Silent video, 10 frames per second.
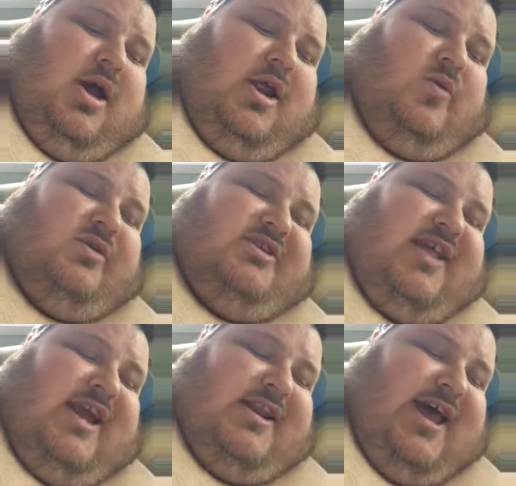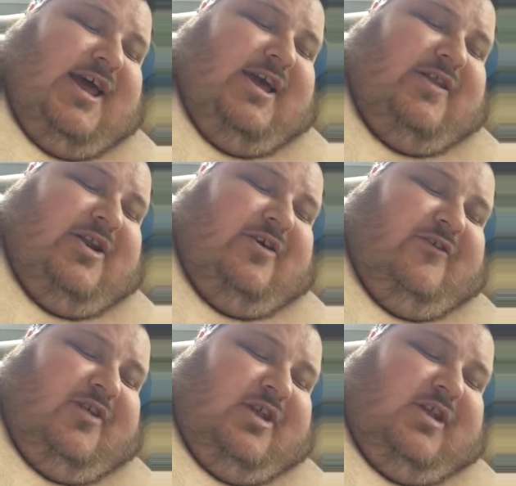And it was that day that I
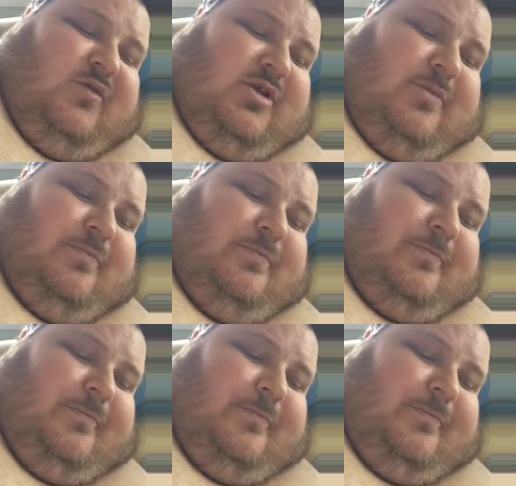fell in love with him.